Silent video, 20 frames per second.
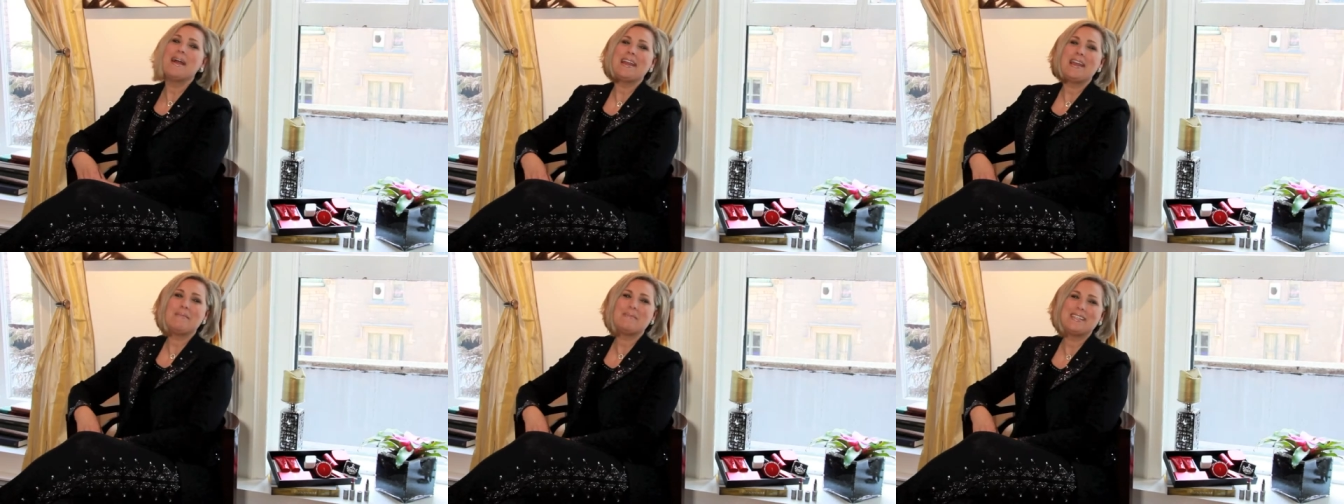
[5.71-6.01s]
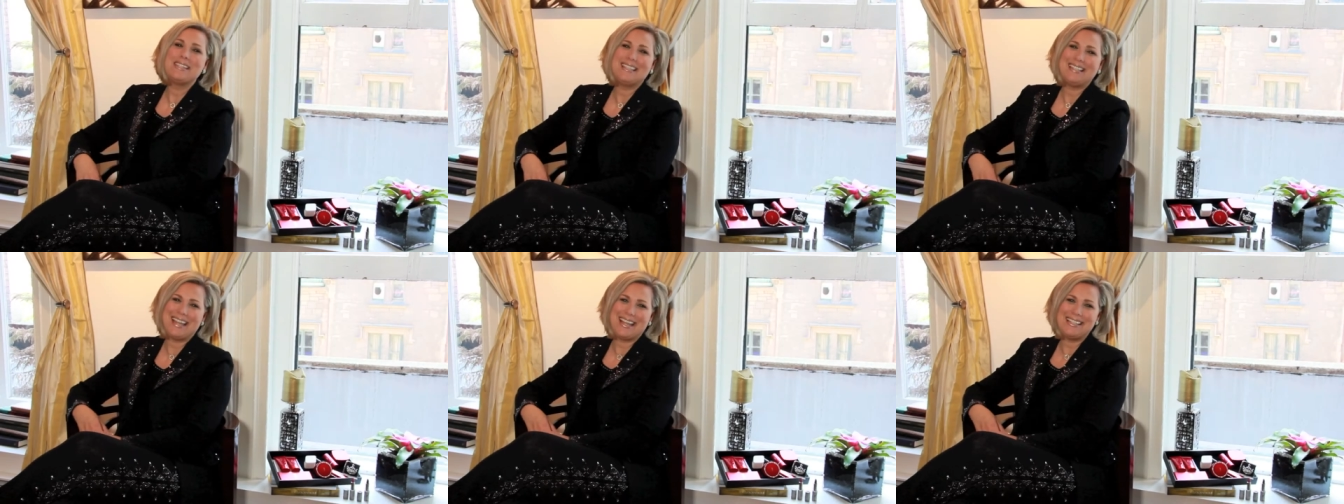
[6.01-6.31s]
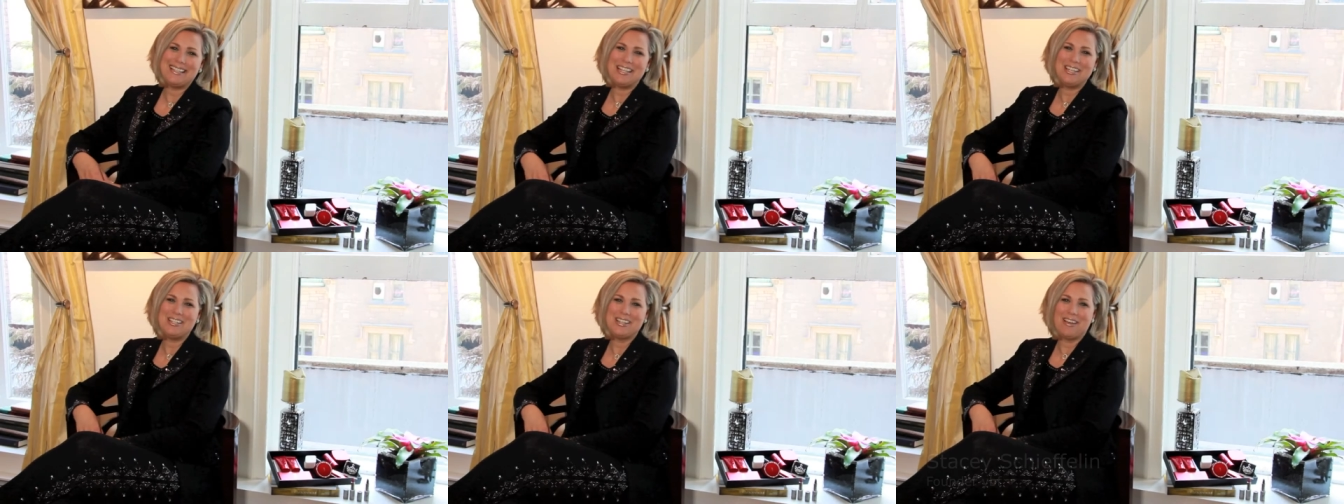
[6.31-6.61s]
name is
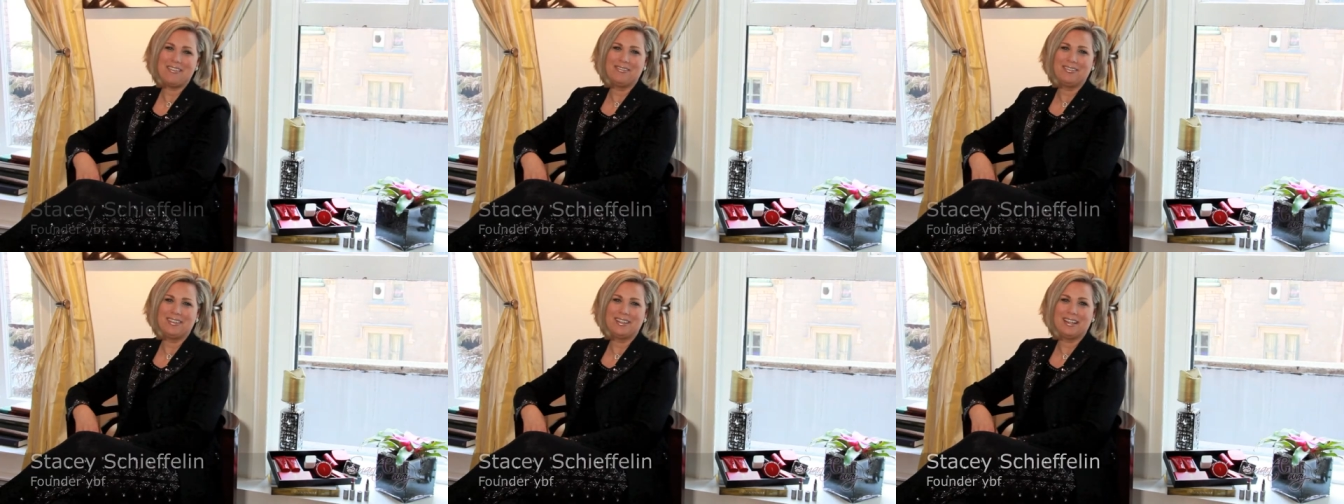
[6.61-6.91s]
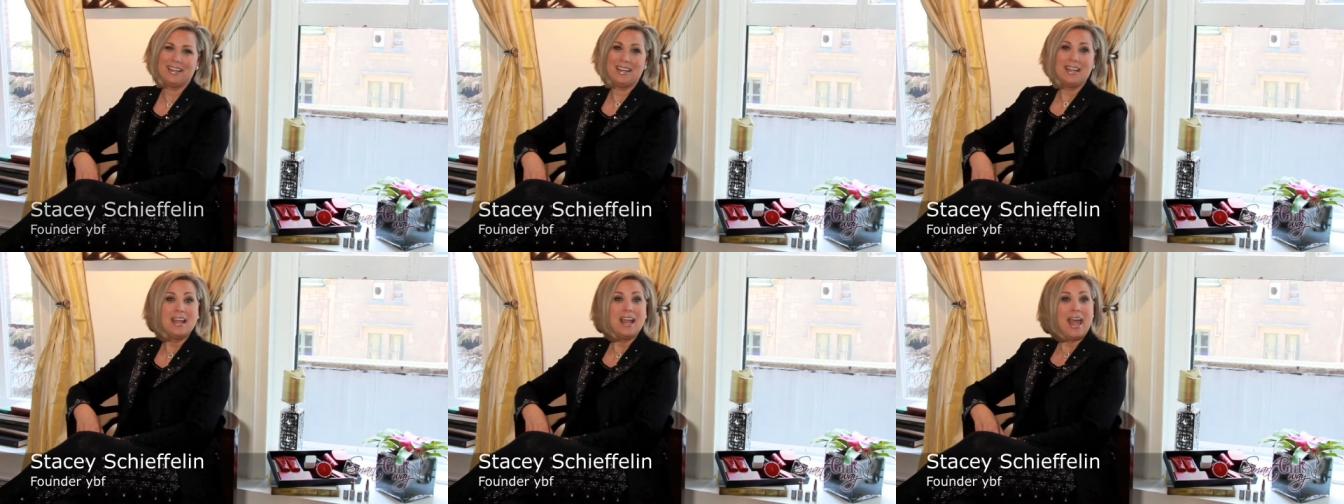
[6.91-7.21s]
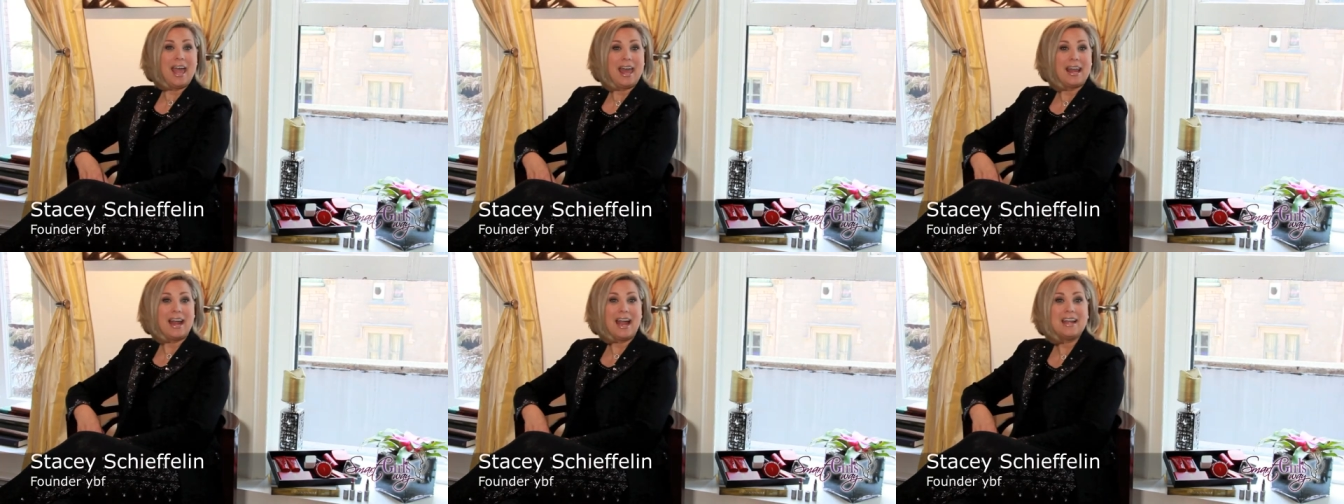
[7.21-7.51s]
Stacey Schieffelin,
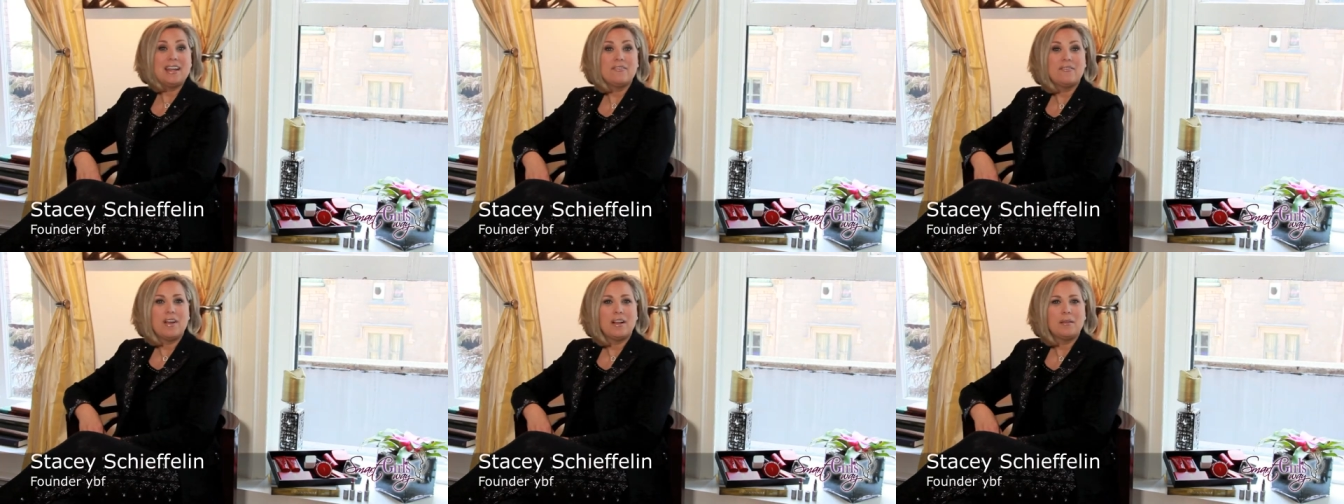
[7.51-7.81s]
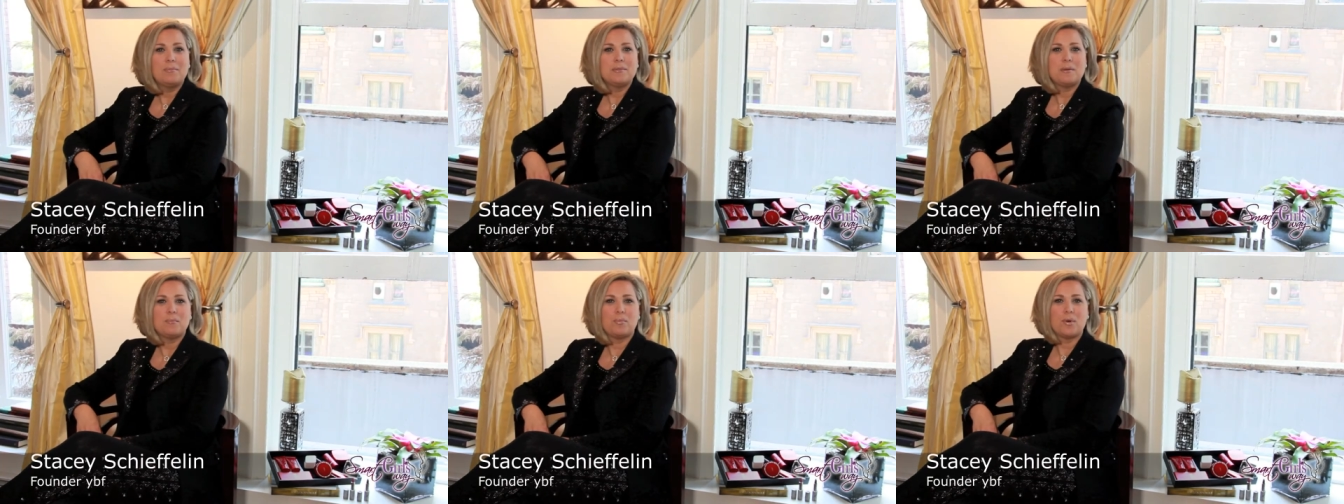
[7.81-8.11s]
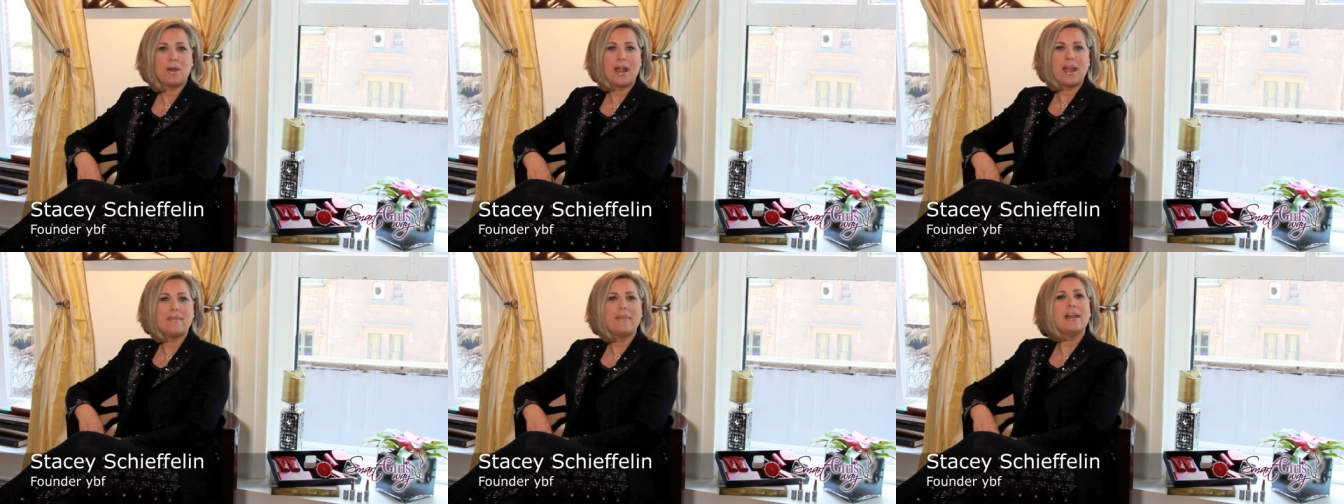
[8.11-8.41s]
and I developed a
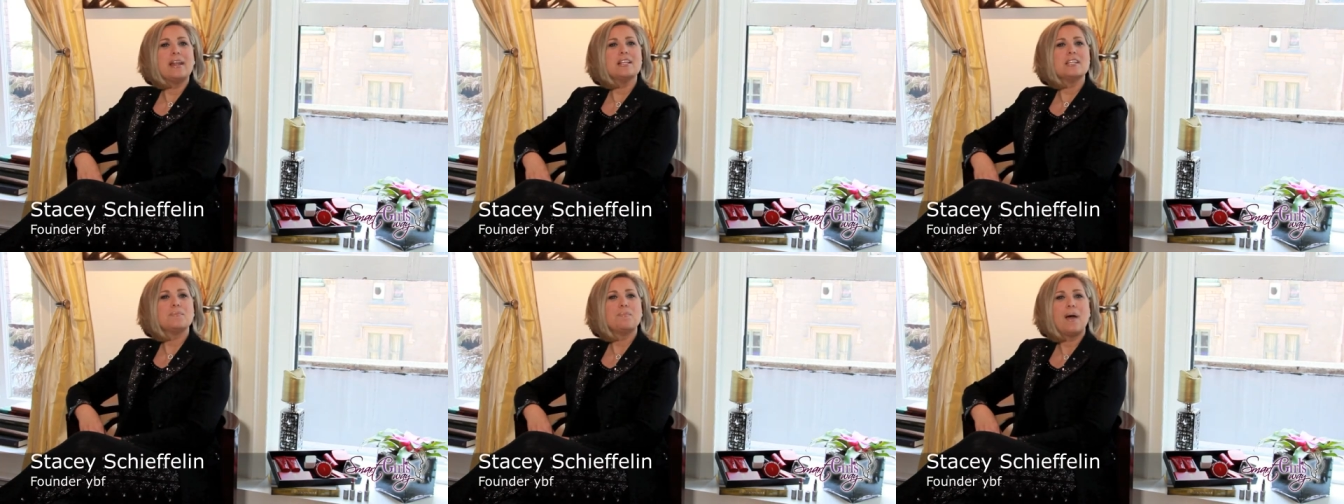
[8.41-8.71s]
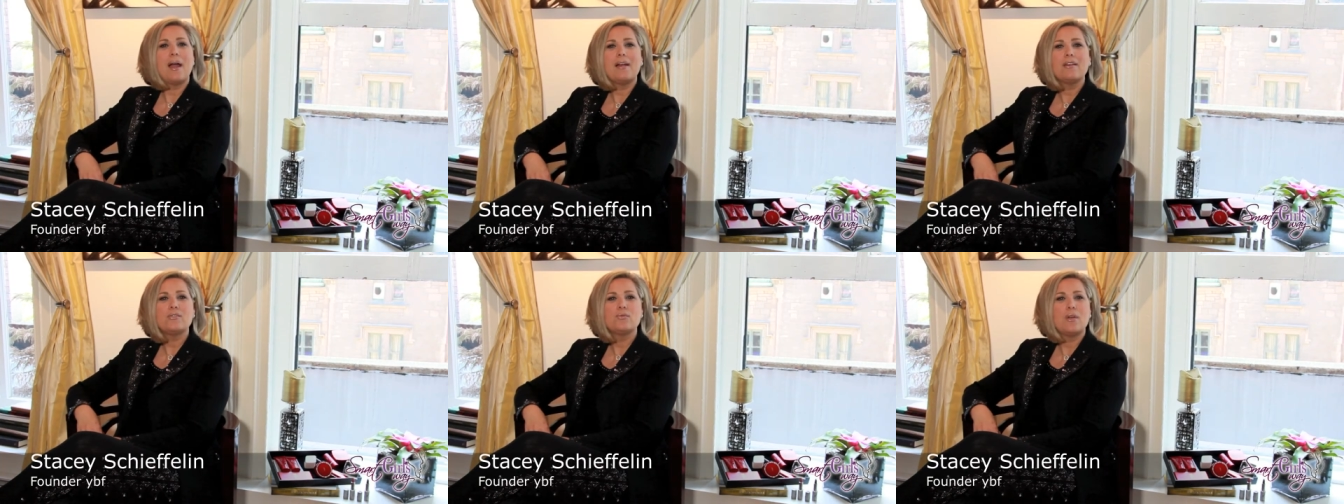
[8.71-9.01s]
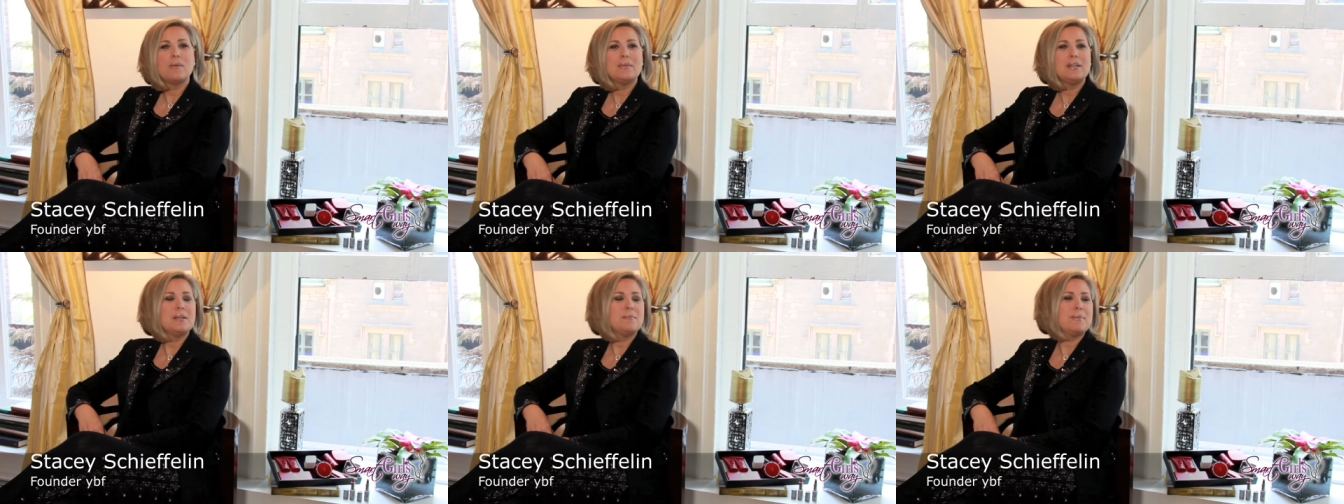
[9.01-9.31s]
brand that inspires women to